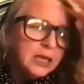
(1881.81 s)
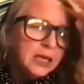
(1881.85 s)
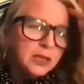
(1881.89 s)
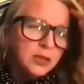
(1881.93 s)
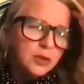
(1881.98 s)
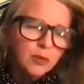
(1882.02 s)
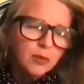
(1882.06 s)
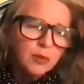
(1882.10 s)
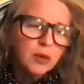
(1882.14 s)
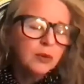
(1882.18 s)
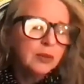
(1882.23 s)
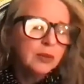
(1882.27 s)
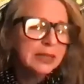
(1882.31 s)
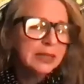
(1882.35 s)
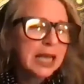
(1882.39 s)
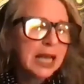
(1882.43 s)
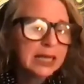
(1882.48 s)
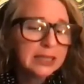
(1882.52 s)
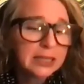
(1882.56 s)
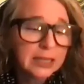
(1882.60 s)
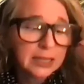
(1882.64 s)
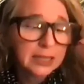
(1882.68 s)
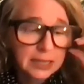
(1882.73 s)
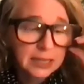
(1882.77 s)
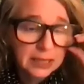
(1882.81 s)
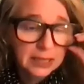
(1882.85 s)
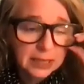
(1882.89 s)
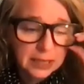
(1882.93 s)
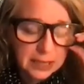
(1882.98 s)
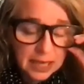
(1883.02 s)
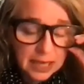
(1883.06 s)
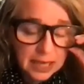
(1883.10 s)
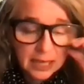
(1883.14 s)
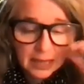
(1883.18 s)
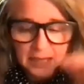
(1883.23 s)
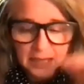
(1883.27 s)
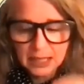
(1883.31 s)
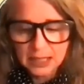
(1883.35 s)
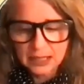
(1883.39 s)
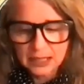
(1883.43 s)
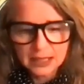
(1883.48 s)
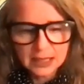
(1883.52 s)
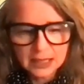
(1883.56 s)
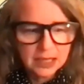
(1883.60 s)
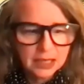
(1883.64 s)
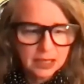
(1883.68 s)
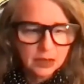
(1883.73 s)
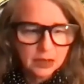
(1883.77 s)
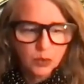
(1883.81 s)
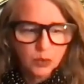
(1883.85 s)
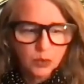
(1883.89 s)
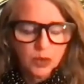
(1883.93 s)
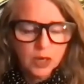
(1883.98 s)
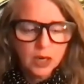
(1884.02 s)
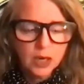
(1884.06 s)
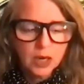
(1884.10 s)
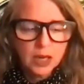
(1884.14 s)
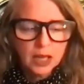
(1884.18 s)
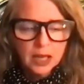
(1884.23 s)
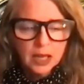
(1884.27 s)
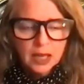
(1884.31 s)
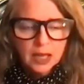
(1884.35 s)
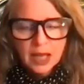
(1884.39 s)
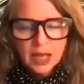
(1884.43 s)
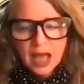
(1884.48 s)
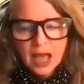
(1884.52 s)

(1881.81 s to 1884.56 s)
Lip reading: So I'm always hesitant to say these things work.